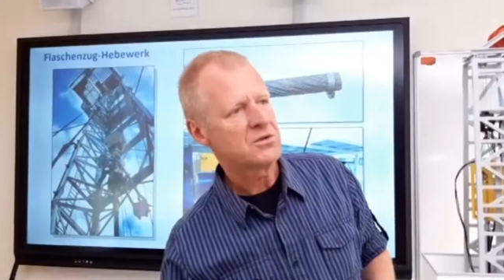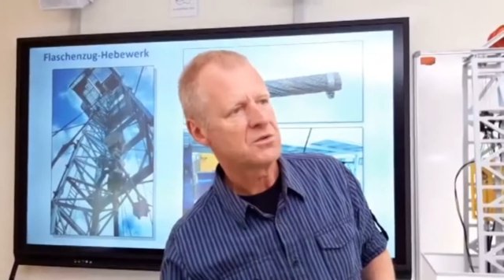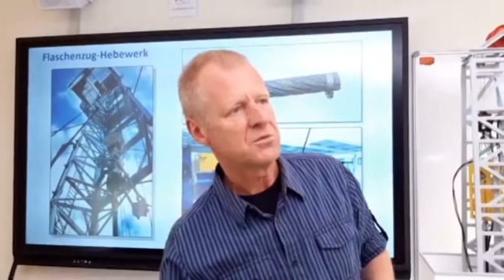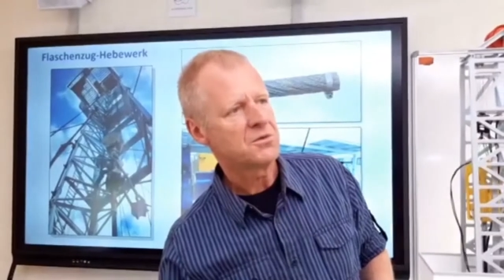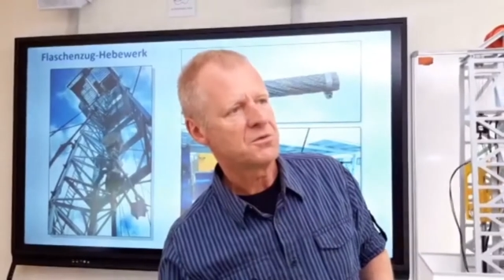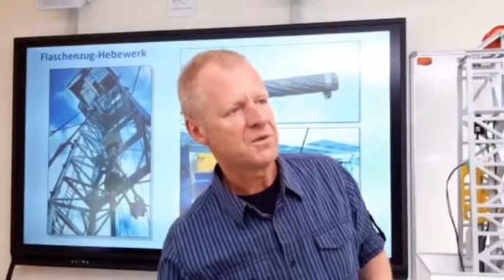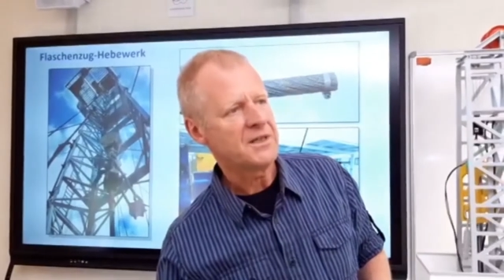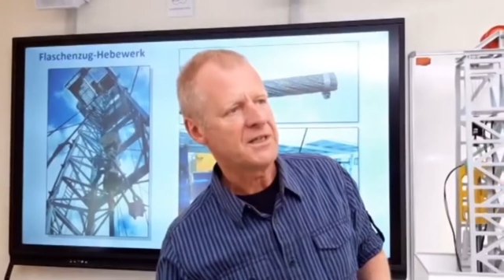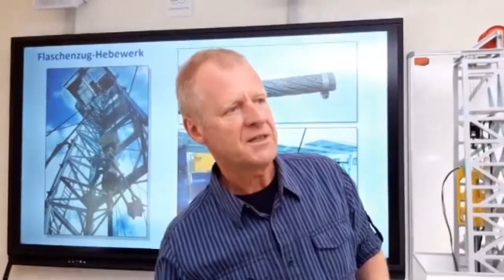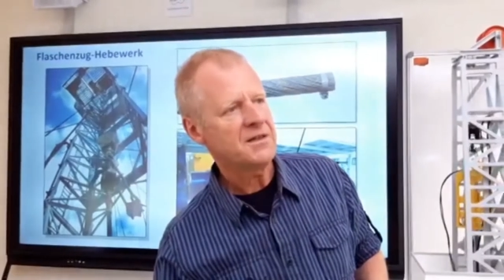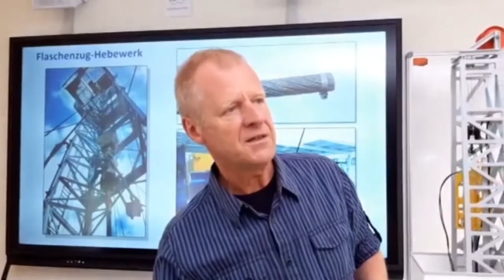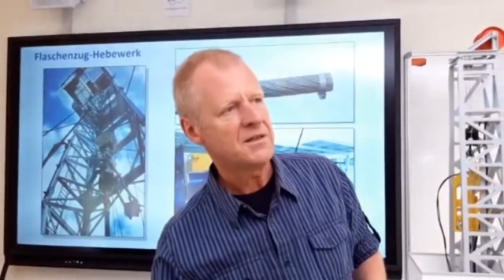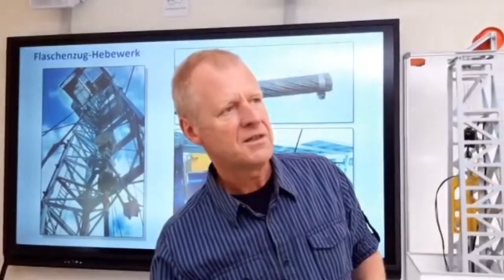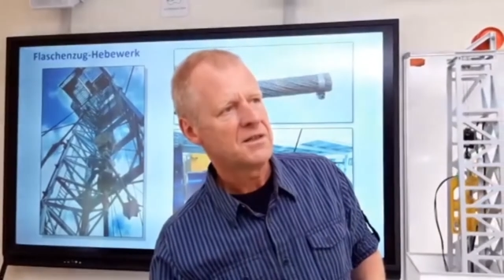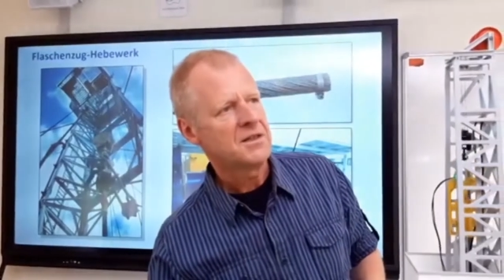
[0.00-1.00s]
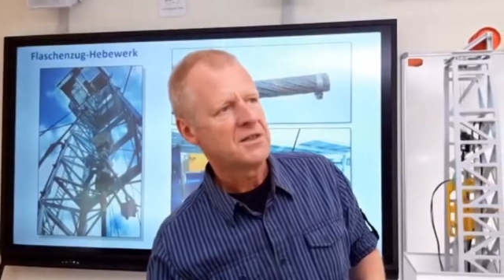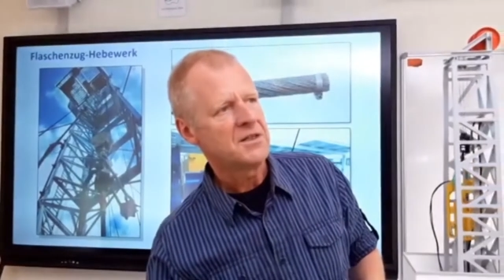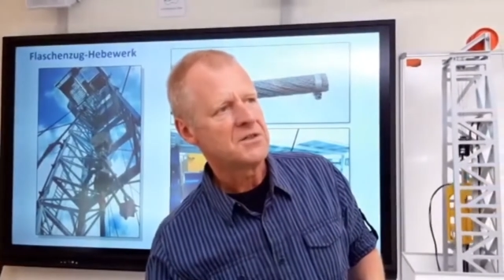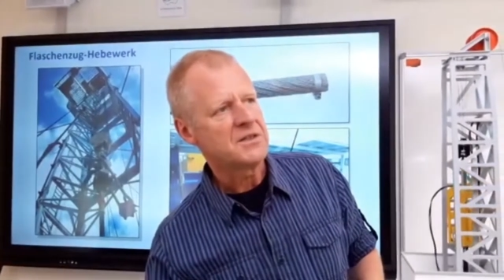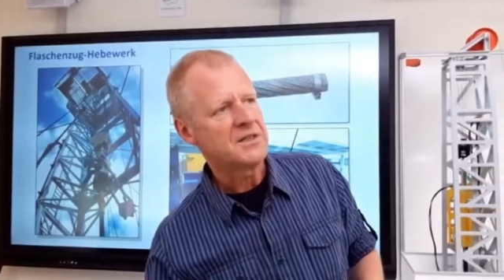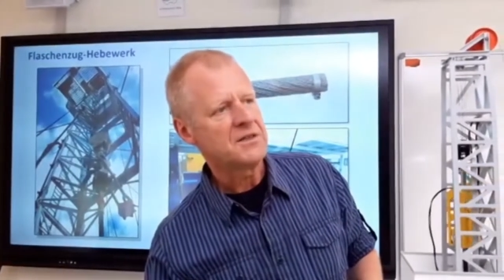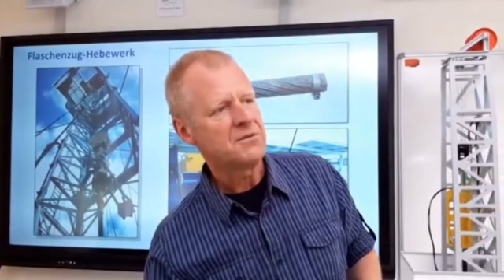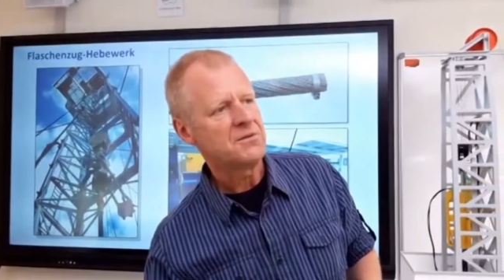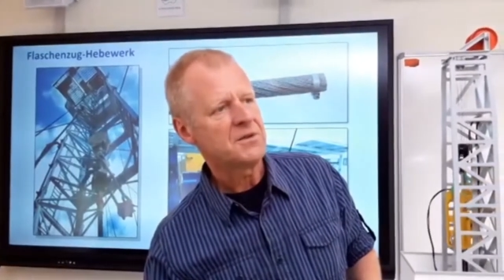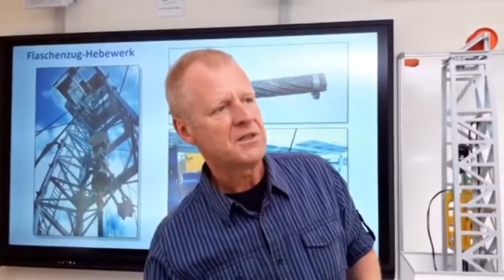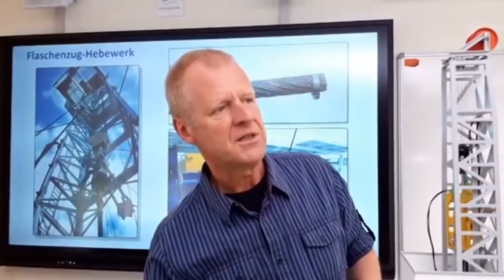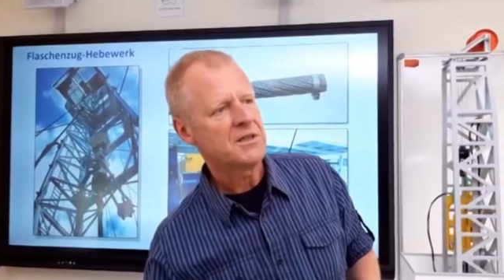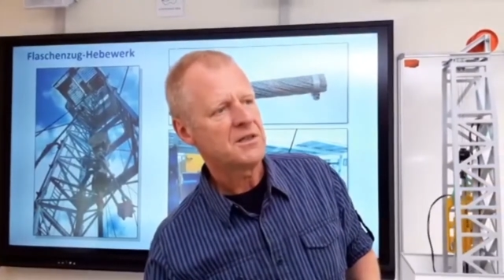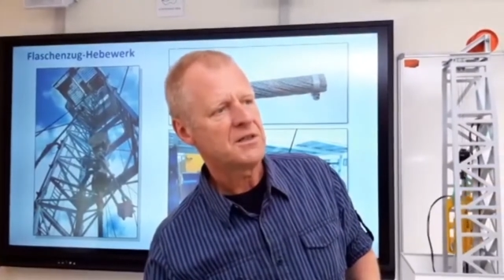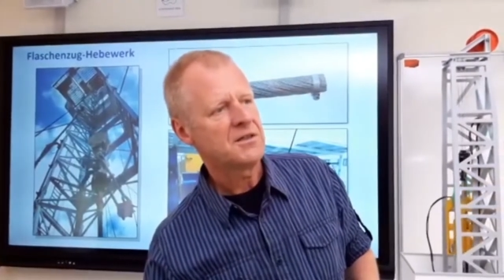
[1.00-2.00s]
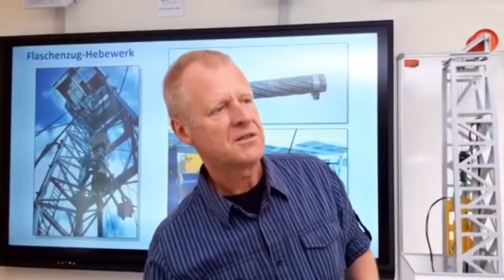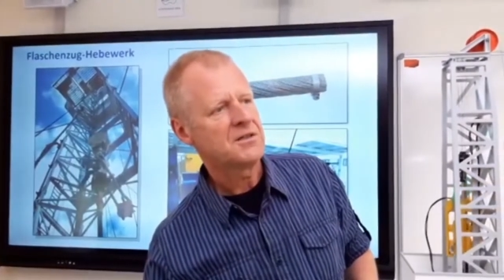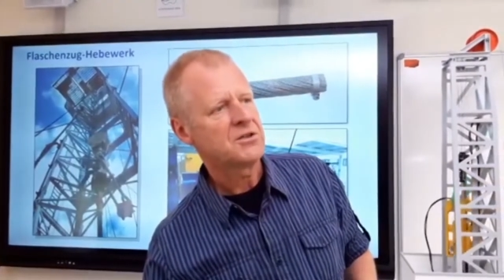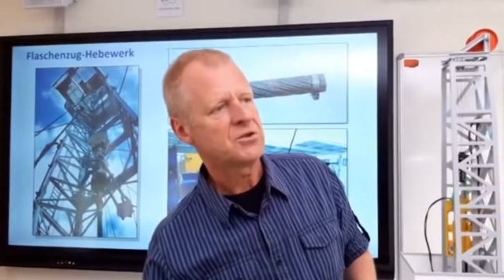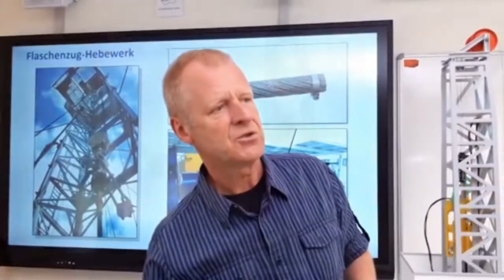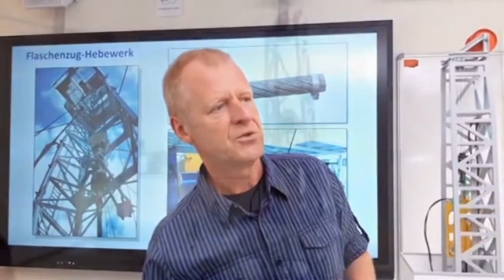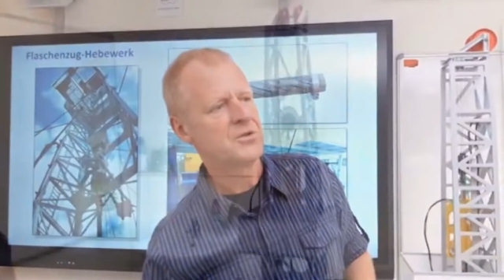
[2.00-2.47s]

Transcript: up and down just like you can see here.